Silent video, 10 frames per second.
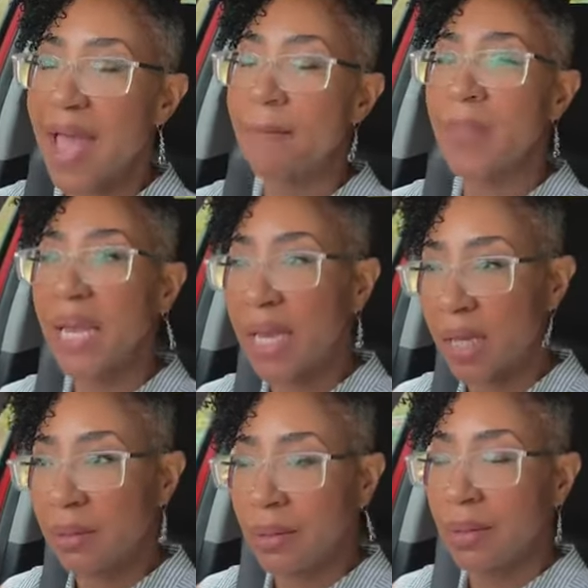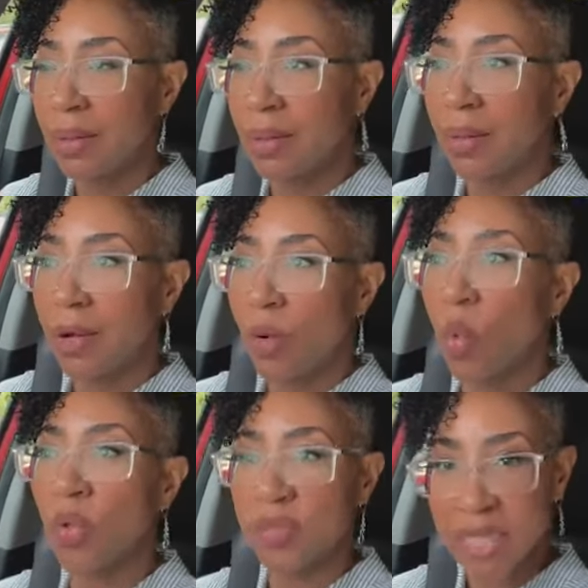that man
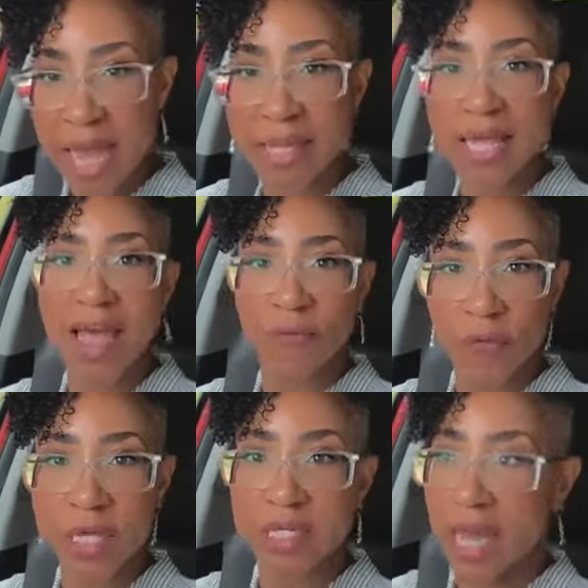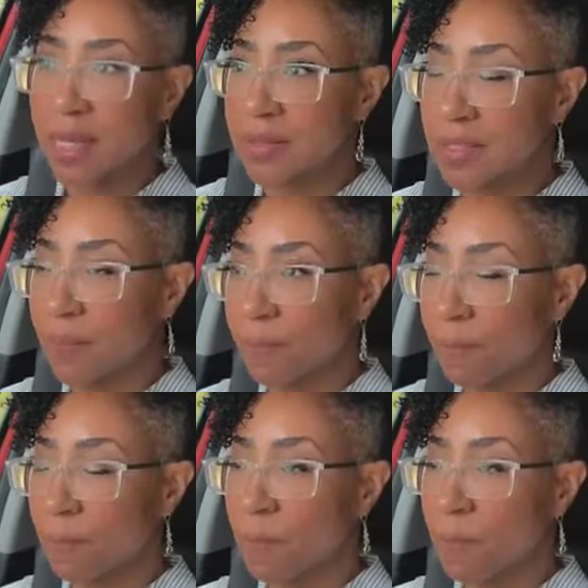will take that free sex.